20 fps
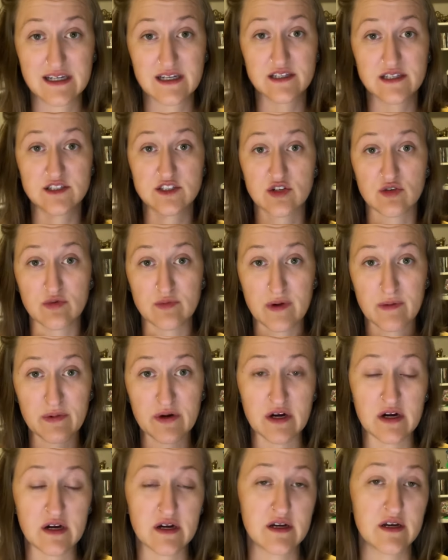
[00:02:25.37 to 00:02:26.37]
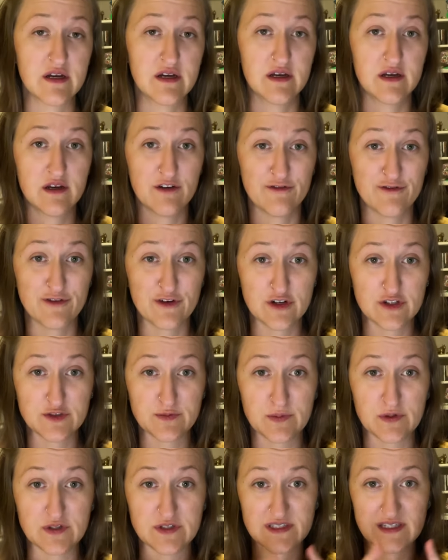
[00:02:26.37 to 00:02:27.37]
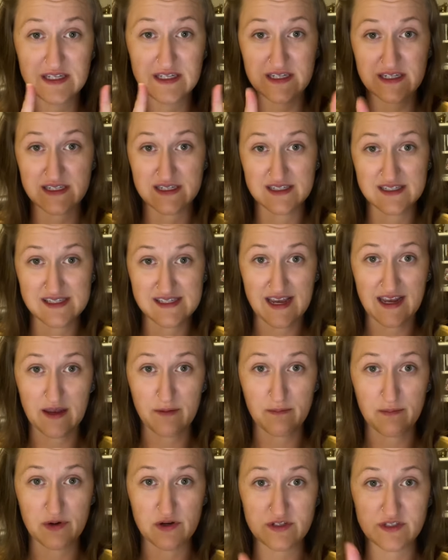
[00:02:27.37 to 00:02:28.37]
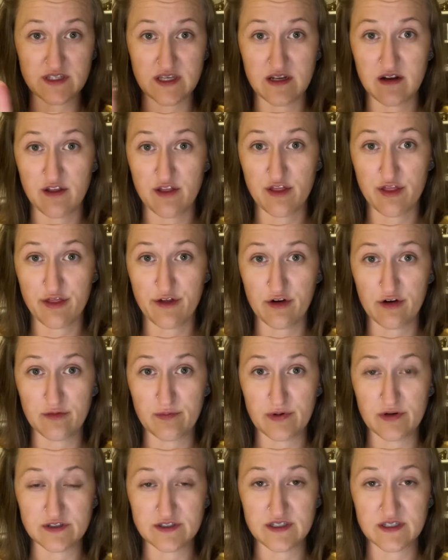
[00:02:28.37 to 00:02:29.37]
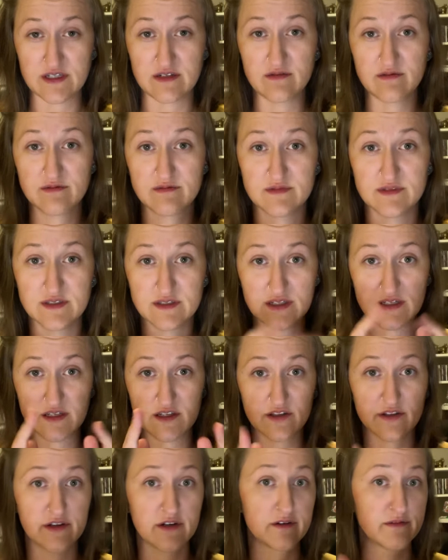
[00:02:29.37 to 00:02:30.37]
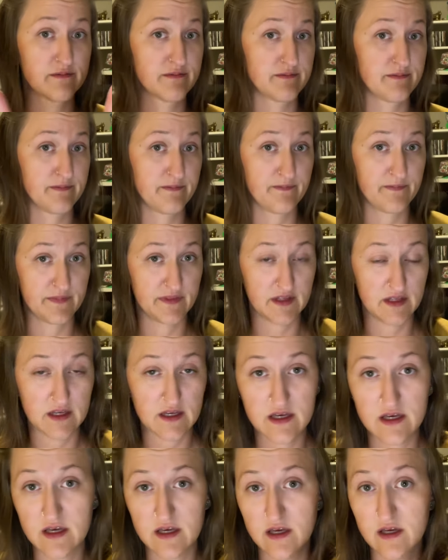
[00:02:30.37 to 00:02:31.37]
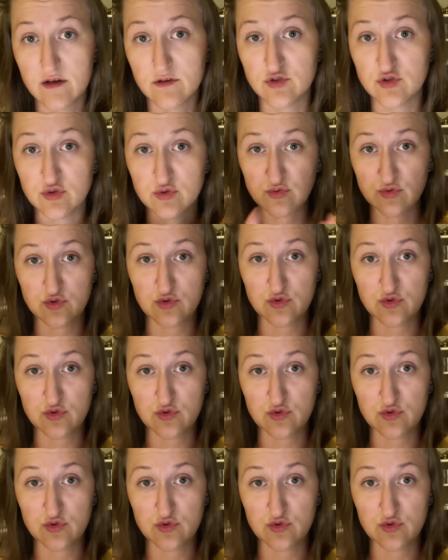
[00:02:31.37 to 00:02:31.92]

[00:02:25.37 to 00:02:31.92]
So remember, first person, second person, third person, singular. Do.